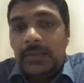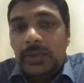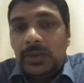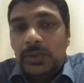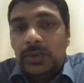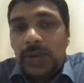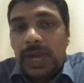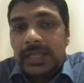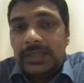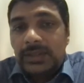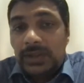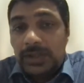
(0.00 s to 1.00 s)
who
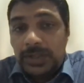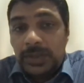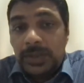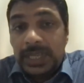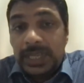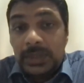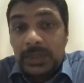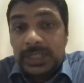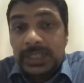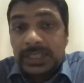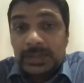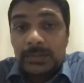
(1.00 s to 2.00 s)
has also an
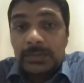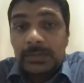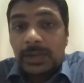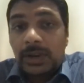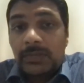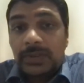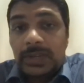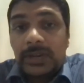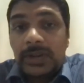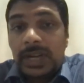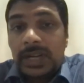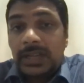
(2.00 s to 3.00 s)
ecosystem of
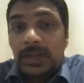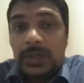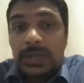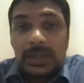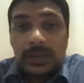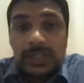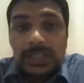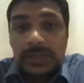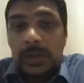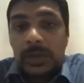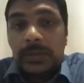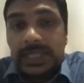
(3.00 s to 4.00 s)
around 120,000
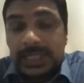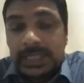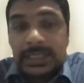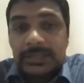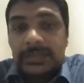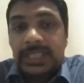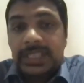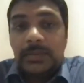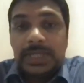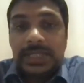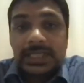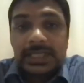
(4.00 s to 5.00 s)
small businesses, retail
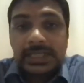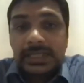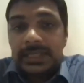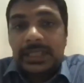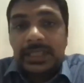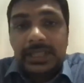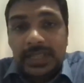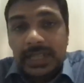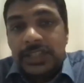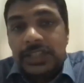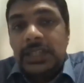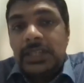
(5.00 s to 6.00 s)
businesses in
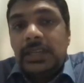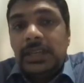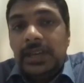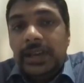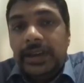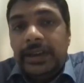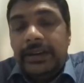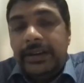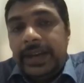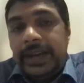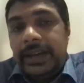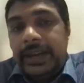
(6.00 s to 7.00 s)
Indonesia,
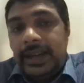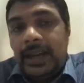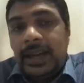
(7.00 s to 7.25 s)
right?